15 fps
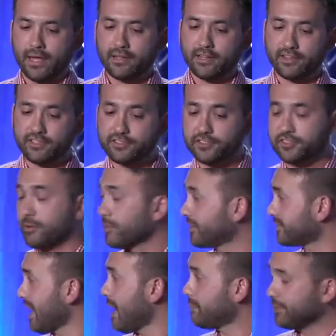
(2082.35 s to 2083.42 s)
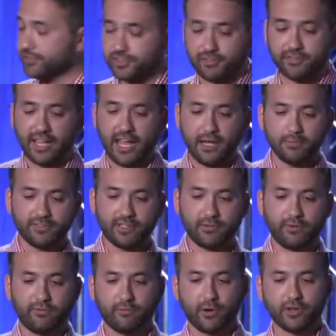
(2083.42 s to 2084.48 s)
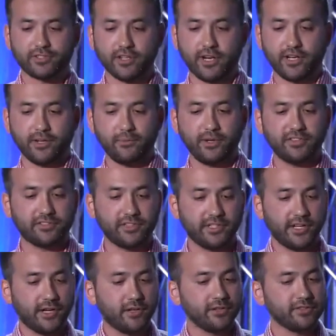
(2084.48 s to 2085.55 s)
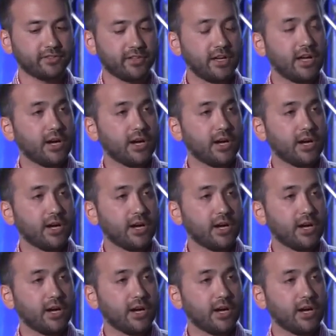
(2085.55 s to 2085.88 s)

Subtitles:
Now, these are some examples of games that we've worked on in recent years